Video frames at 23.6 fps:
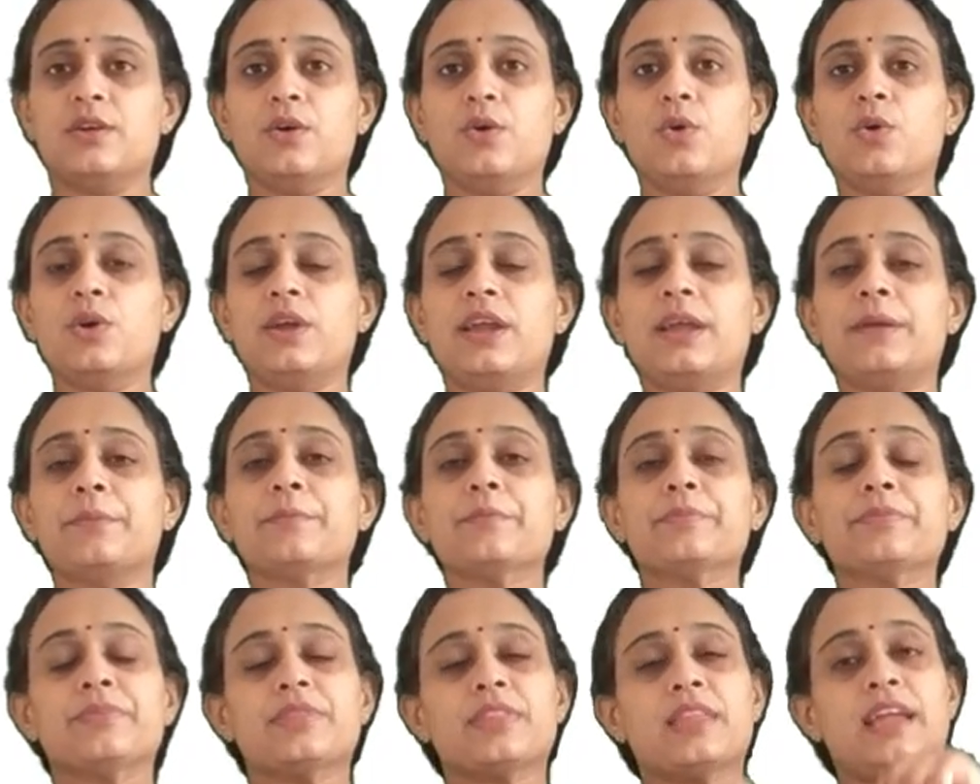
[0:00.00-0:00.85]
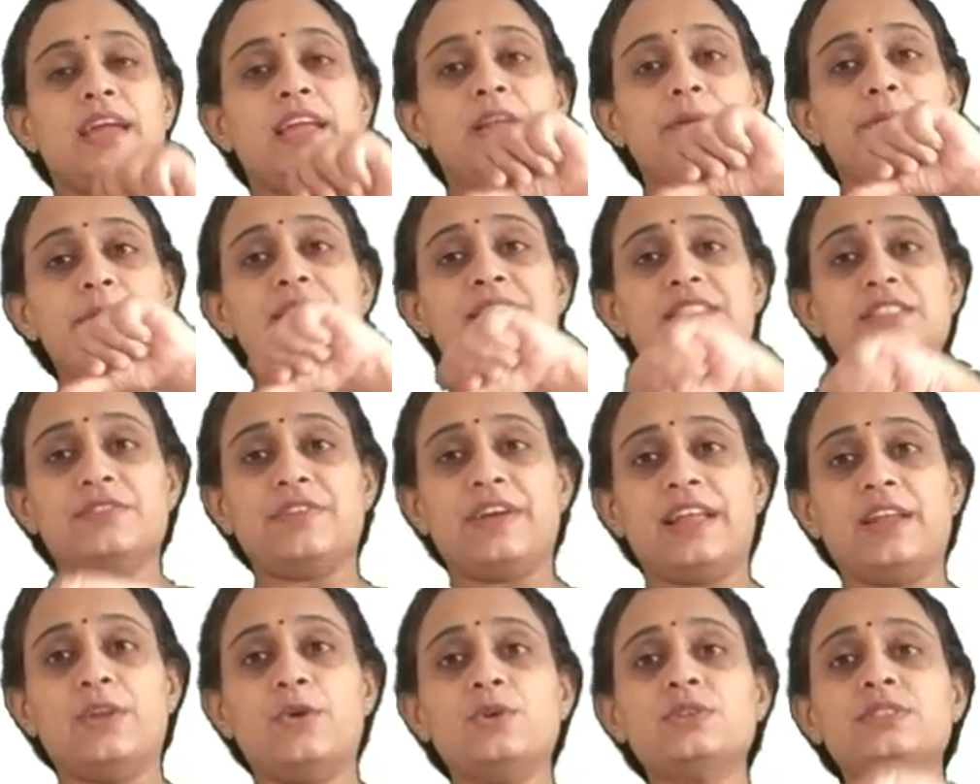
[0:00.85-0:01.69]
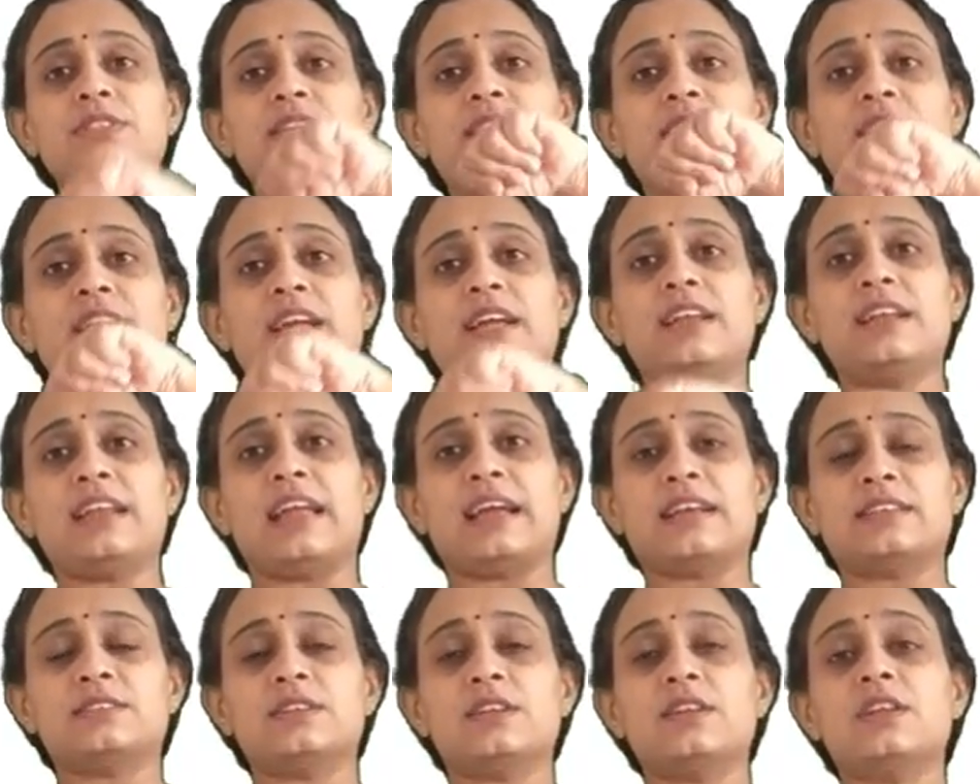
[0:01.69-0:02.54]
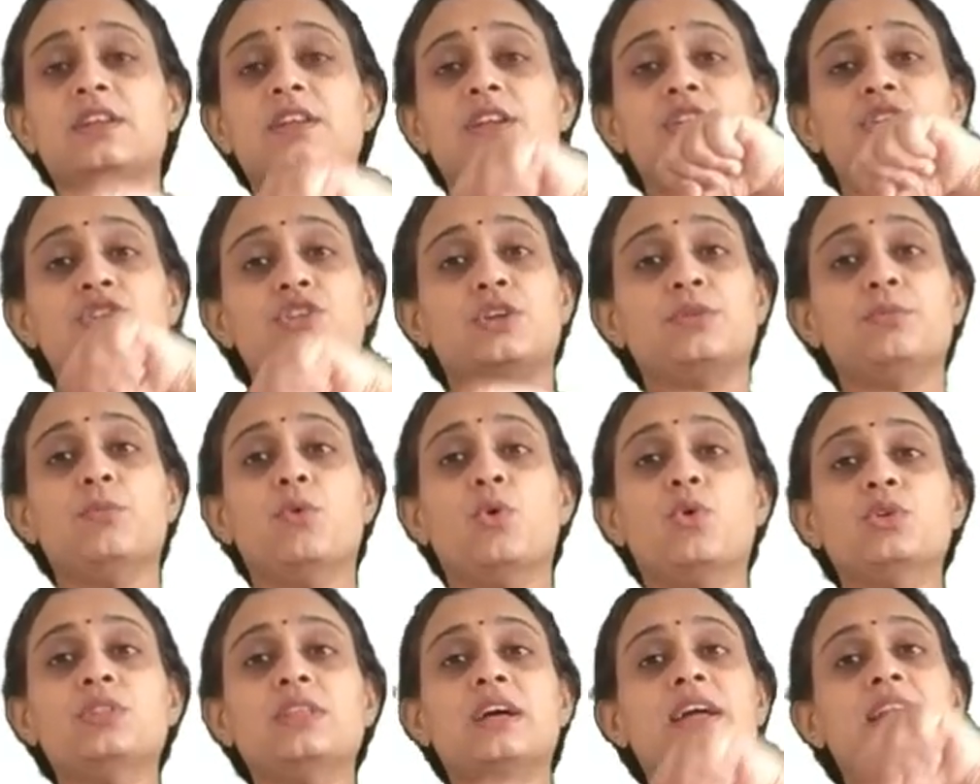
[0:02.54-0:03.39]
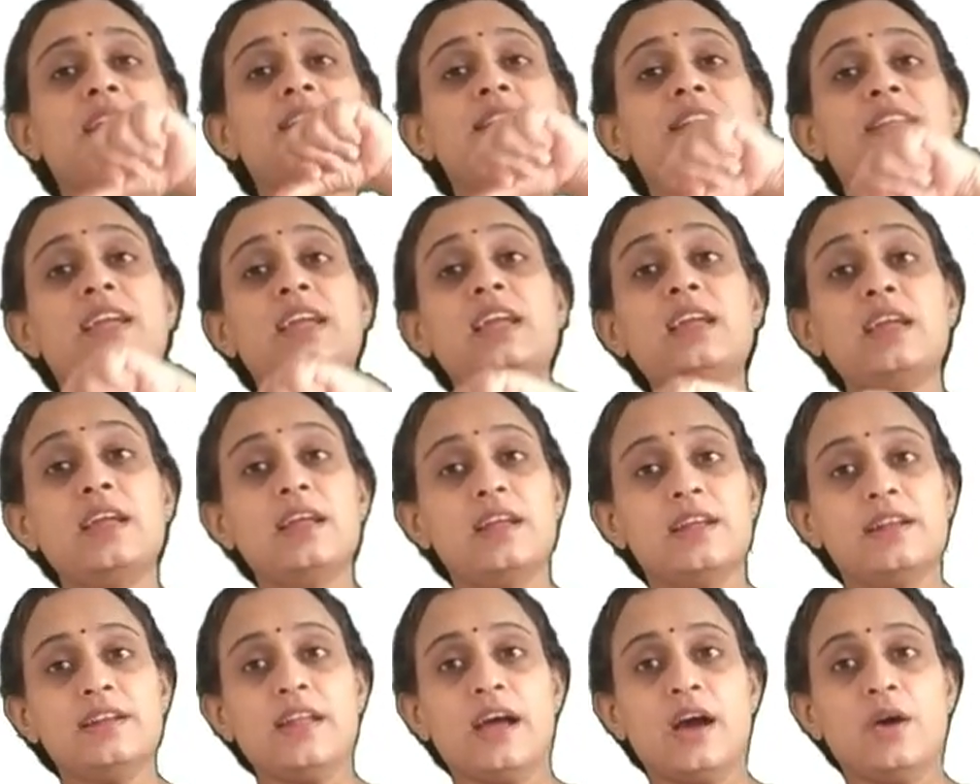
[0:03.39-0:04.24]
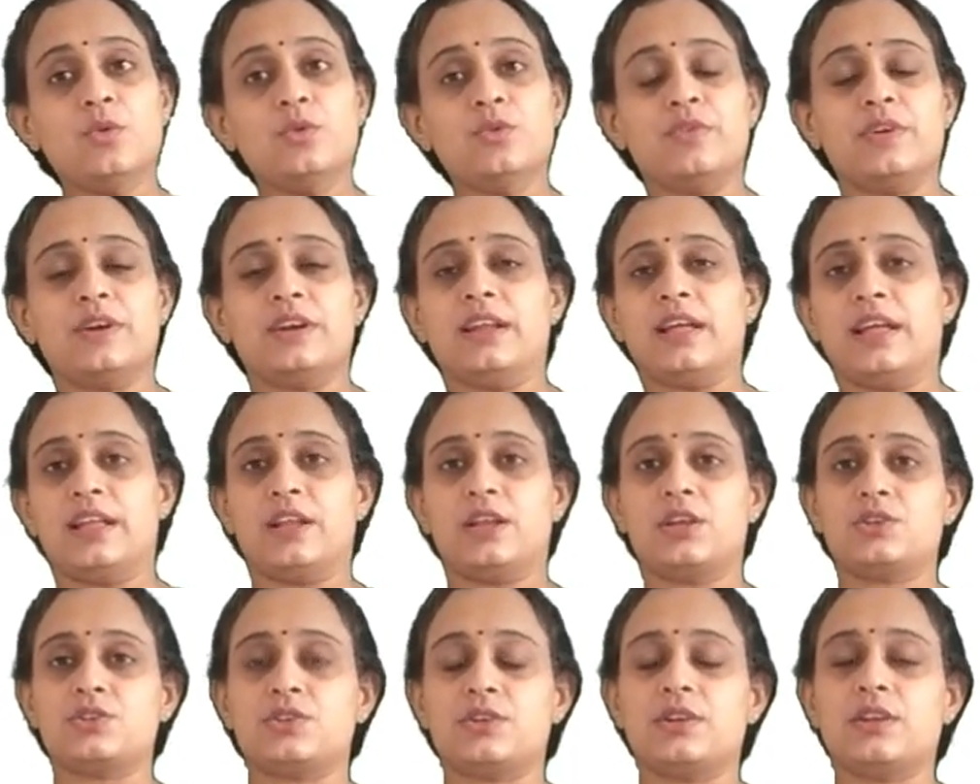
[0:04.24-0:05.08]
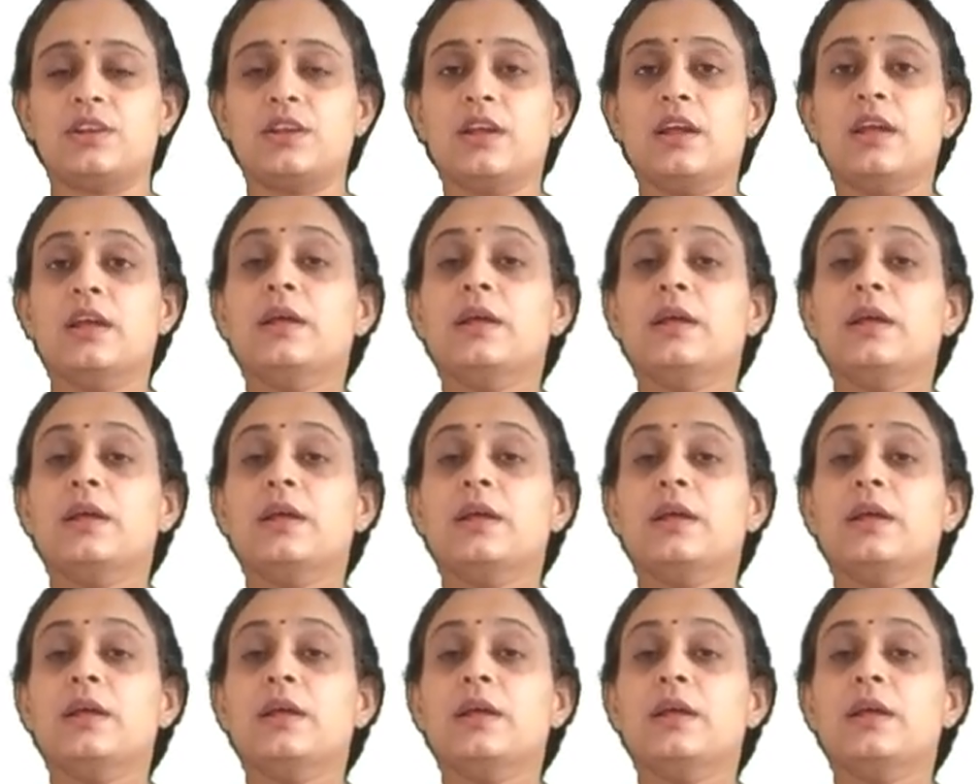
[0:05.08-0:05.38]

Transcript: Okay, it means velocity and acceleration both are in the downward direction.